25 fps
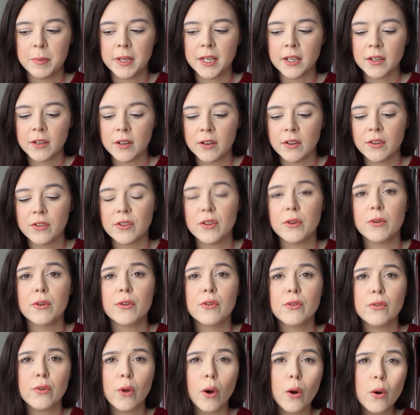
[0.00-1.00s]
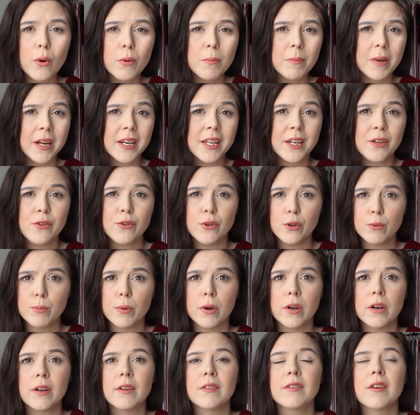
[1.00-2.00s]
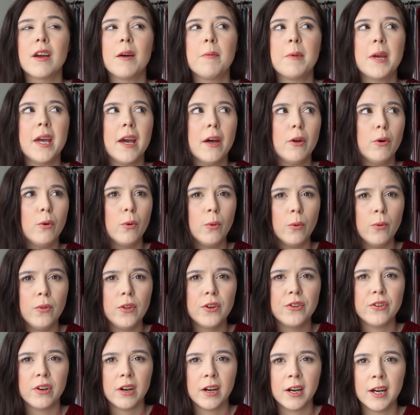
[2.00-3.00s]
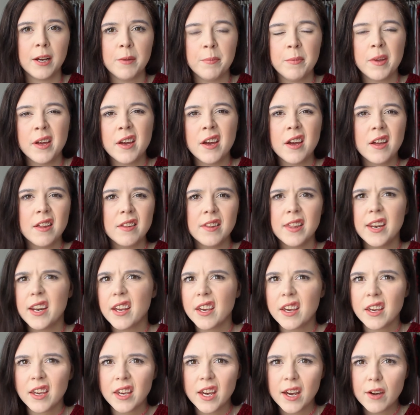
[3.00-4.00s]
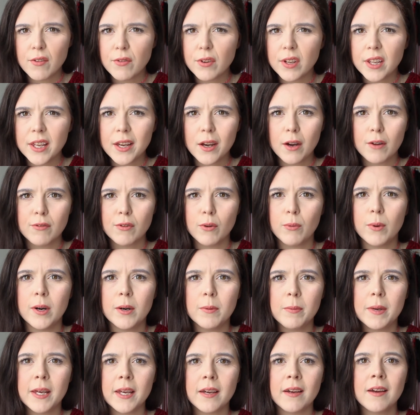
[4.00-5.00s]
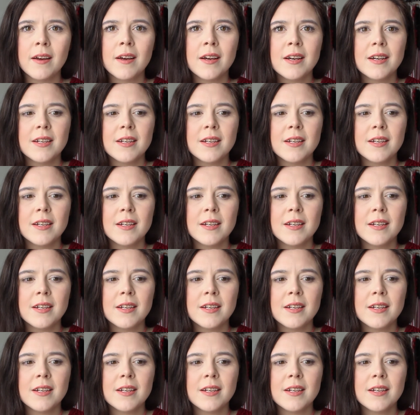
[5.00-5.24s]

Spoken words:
because there are so many new products coming out all the time that it can get really overwhelming,